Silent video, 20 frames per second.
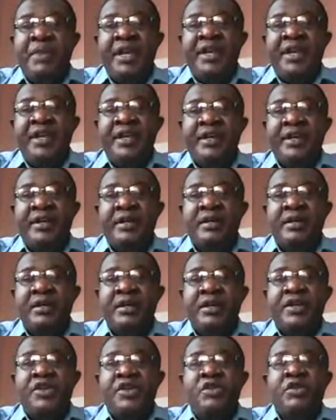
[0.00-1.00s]

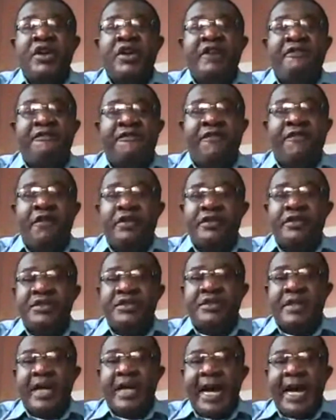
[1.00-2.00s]
Meaning
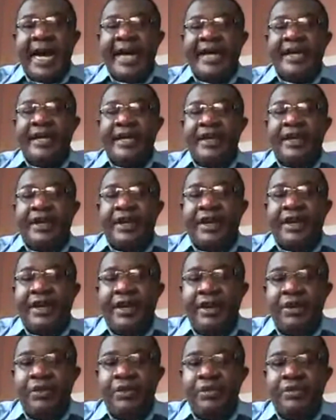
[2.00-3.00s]
your funds are
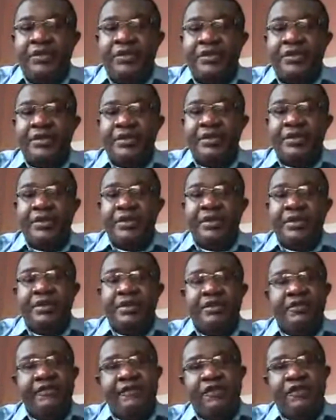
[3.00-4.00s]
queued
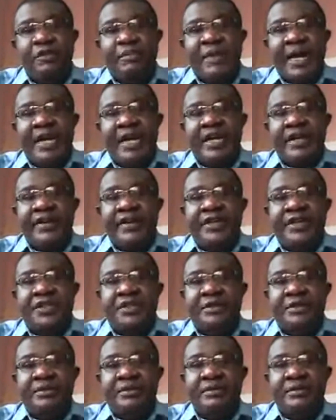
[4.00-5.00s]
for
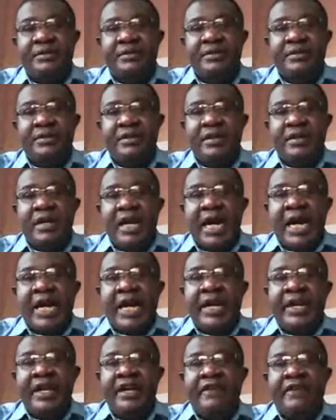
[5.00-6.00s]
migration.
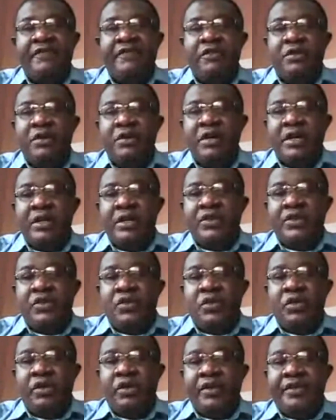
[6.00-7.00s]
And
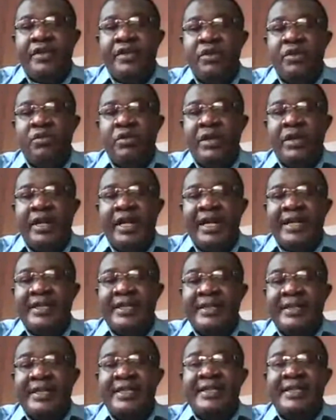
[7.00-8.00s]
therefore, nothing will
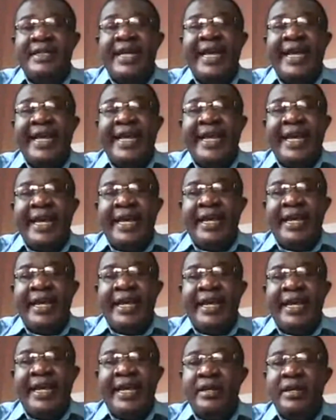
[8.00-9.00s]
exist
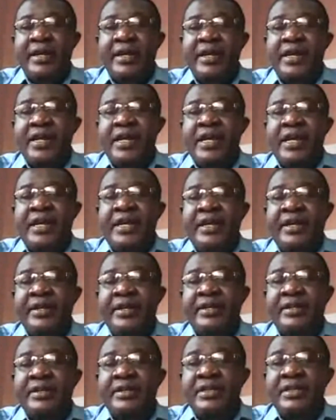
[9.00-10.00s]
again
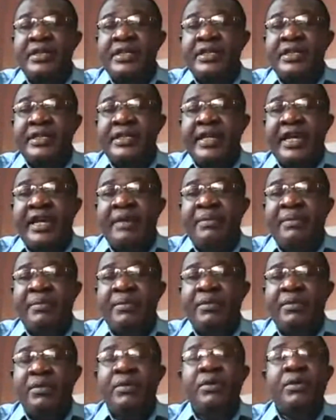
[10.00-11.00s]
in
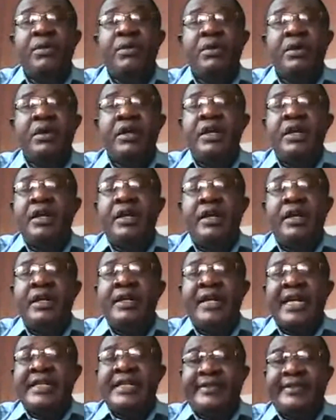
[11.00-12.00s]

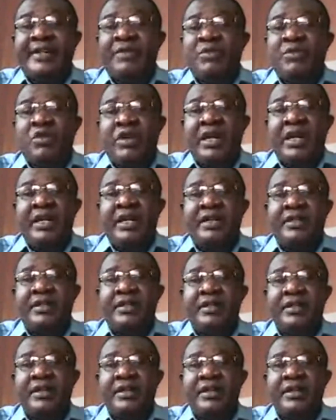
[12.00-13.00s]
that same
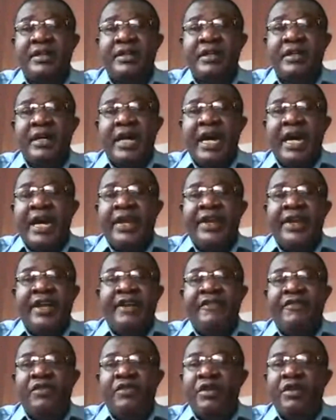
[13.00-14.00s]
wallet.
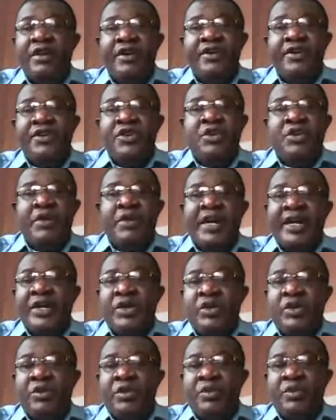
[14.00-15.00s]
And therefore, you
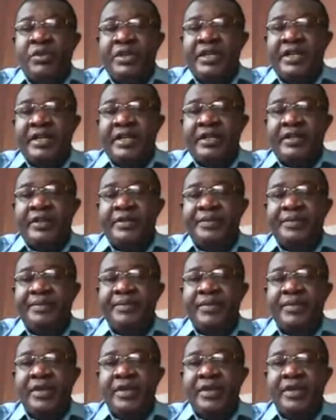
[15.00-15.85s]
are done with that.